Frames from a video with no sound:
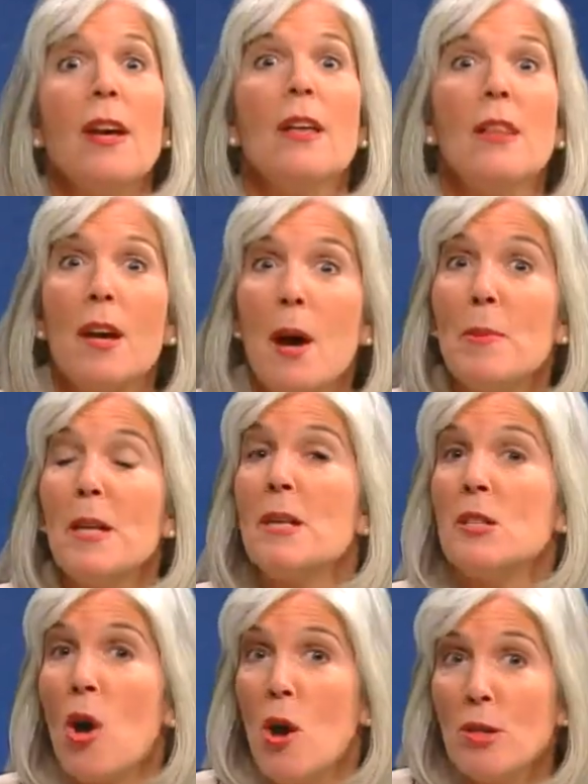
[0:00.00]
The company
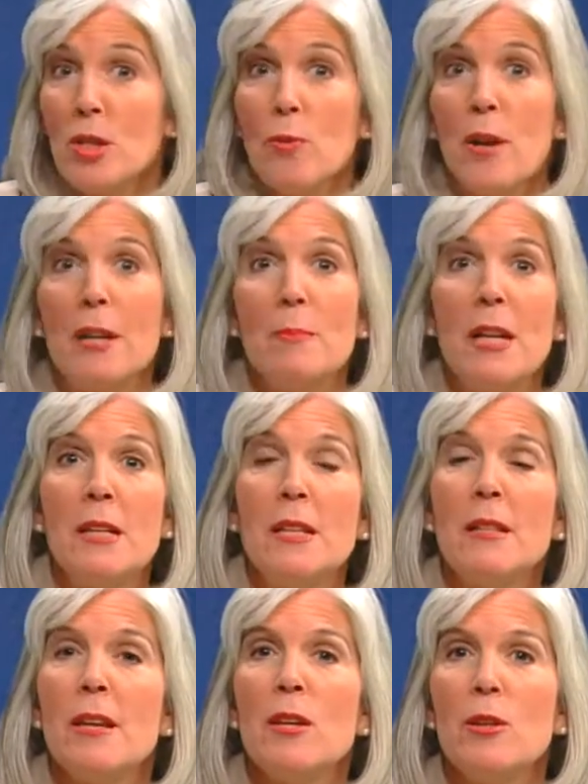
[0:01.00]
is also recommending that